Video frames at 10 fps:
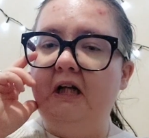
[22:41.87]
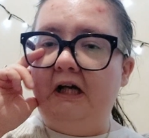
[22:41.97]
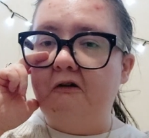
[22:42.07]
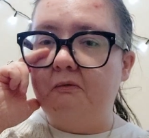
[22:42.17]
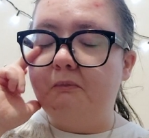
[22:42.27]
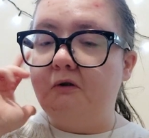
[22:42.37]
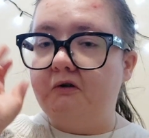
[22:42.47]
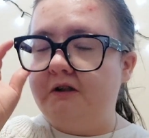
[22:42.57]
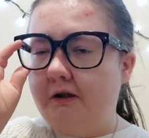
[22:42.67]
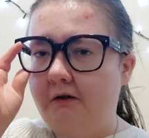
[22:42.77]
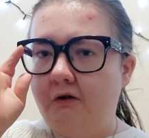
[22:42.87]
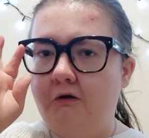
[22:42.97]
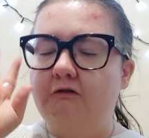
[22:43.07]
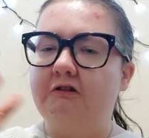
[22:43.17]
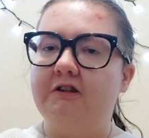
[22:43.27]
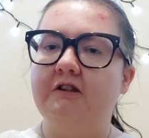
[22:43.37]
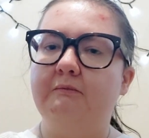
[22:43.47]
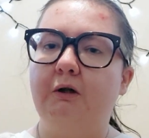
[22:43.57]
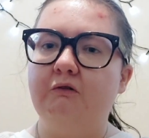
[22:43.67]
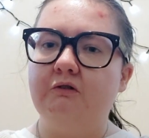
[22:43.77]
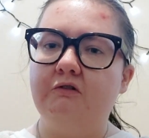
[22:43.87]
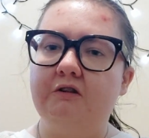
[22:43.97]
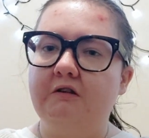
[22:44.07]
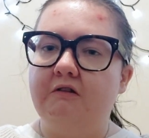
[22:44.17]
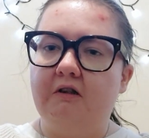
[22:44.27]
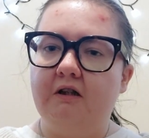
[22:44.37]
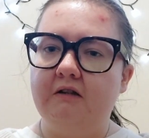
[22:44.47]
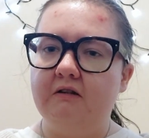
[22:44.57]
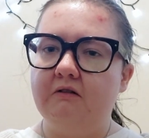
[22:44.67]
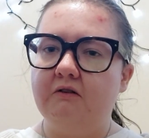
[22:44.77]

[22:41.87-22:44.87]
was more, you know, Christian morals, you know, like